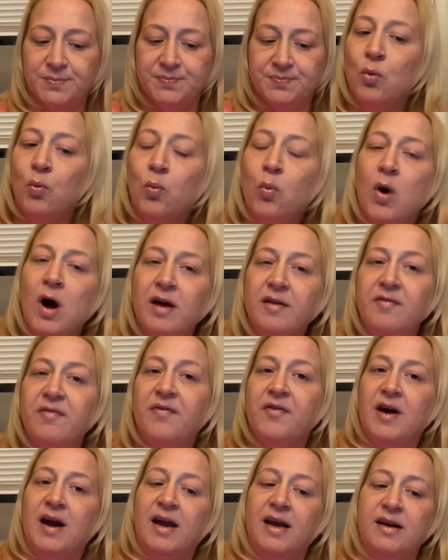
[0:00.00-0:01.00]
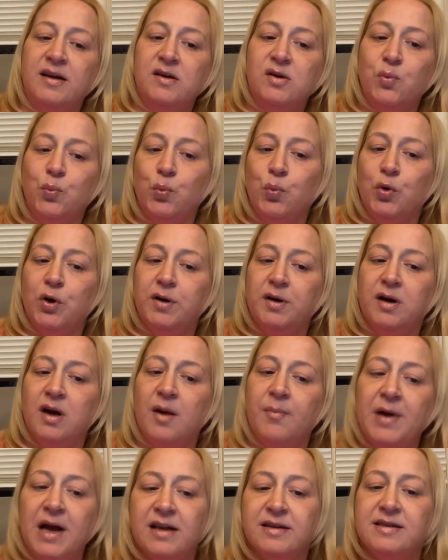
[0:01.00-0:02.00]
One friend would
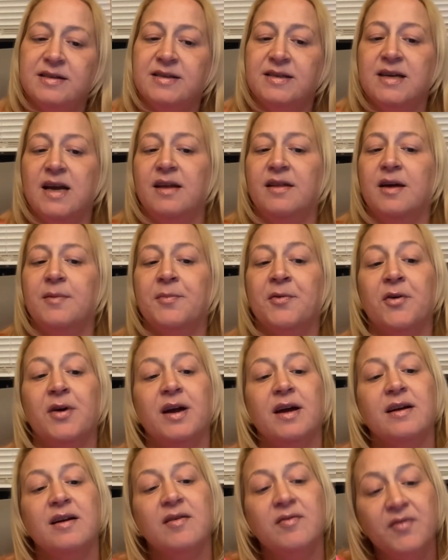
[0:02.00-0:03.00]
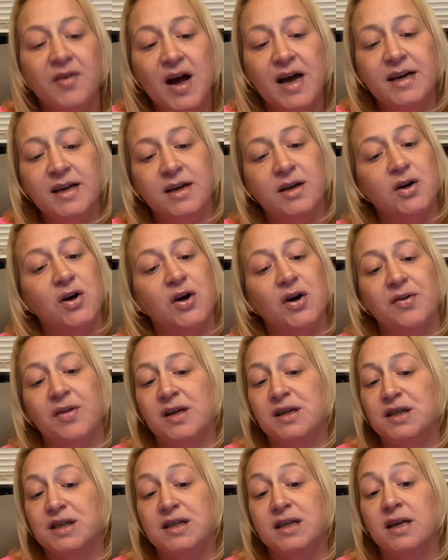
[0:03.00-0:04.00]
come out to say that Maria confided in her
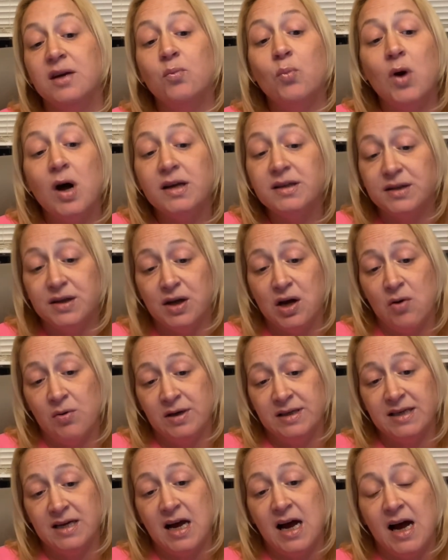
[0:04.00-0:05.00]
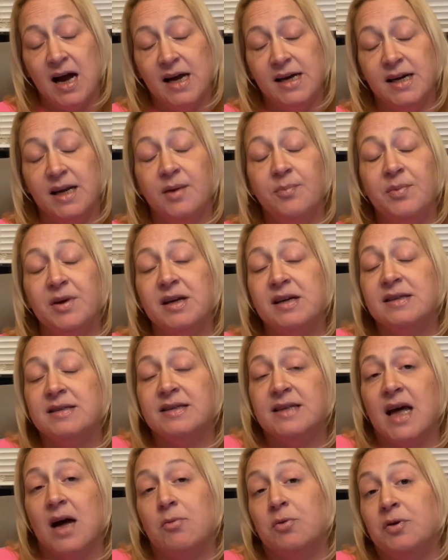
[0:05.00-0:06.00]
that she didn't want to go into hiding because
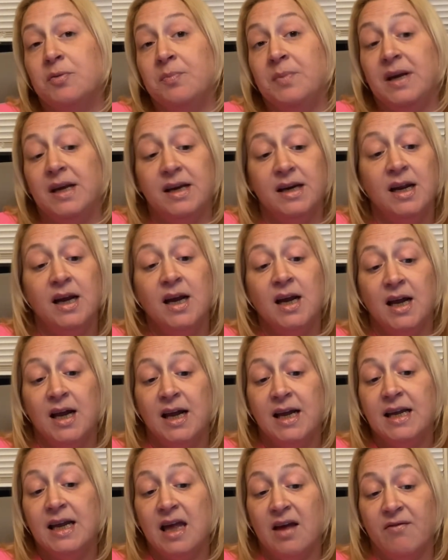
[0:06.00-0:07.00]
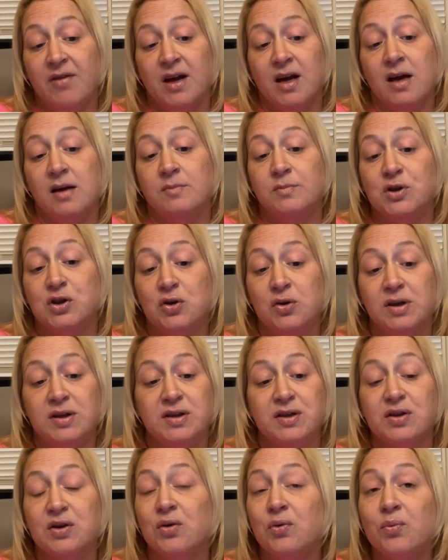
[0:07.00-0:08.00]
that would mean giving up
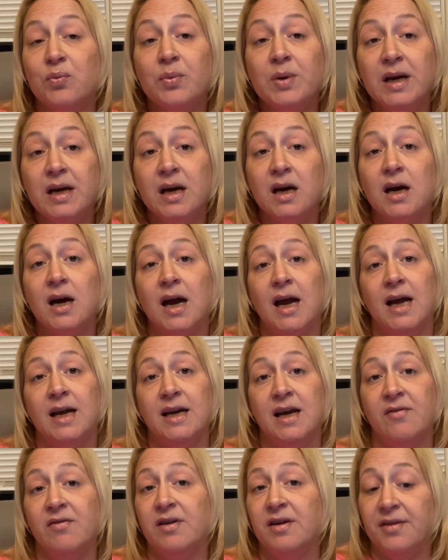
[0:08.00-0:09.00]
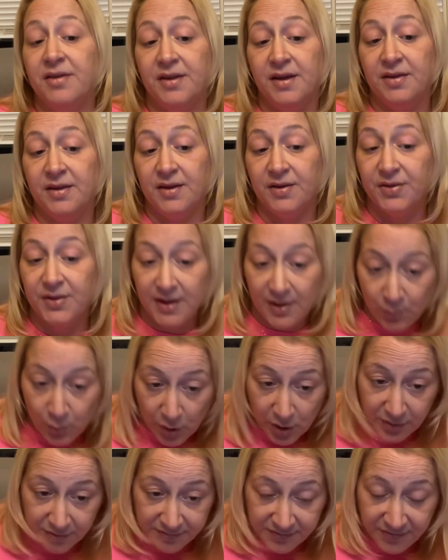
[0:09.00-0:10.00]
Judith's career and everything that they
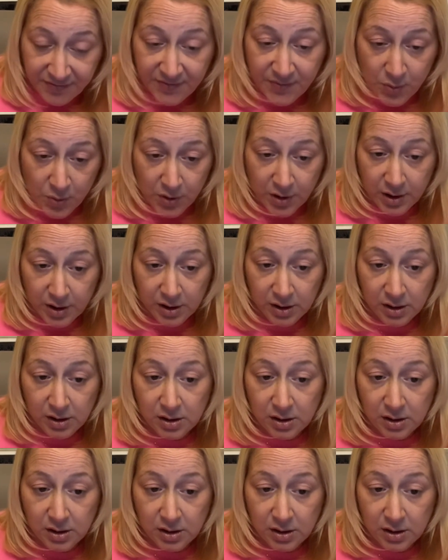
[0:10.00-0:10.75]
worked for.